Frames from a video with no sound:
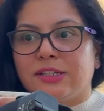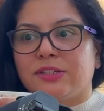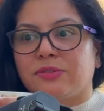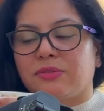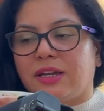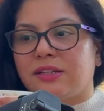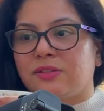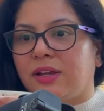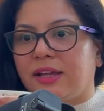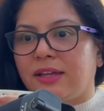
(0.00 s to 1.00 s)
So that is
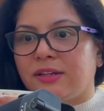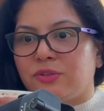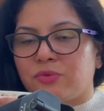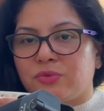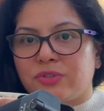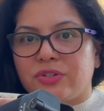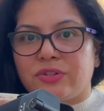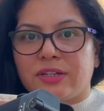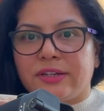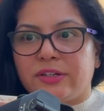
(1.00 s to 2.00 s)
why I don't
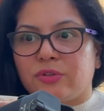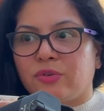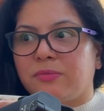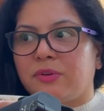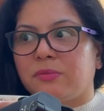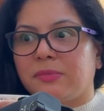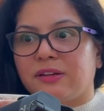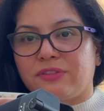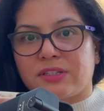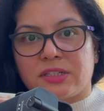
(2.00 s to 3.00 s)
really talk about
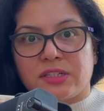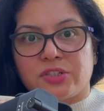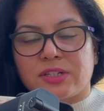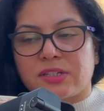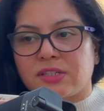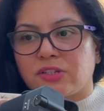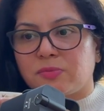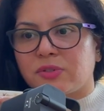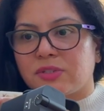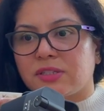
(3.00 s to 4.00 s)
manifestation as
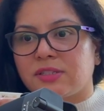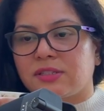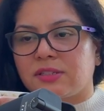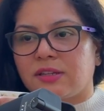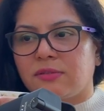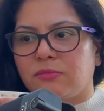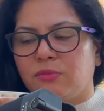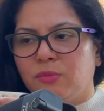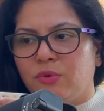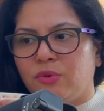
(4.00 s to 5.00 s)
such, because it's
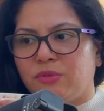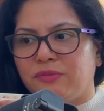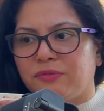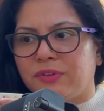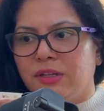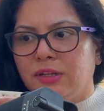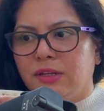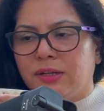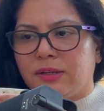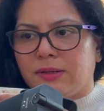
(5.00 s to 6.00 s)
more of
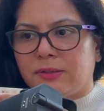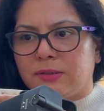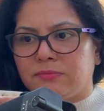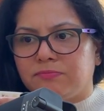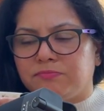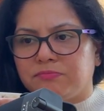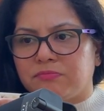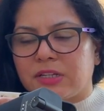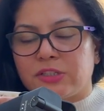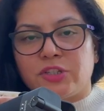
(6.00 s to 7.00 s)
uh,
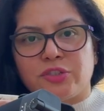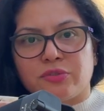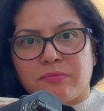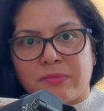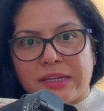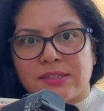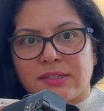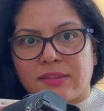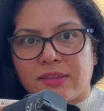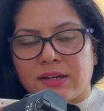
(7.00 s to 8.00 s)
a change of
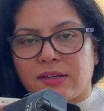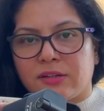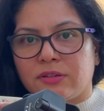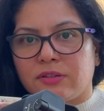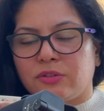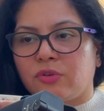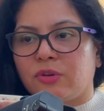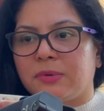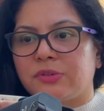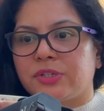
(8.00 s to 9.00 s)
mindset that I talk
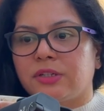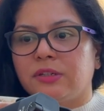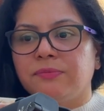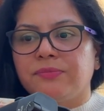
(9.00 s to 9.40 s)
about here.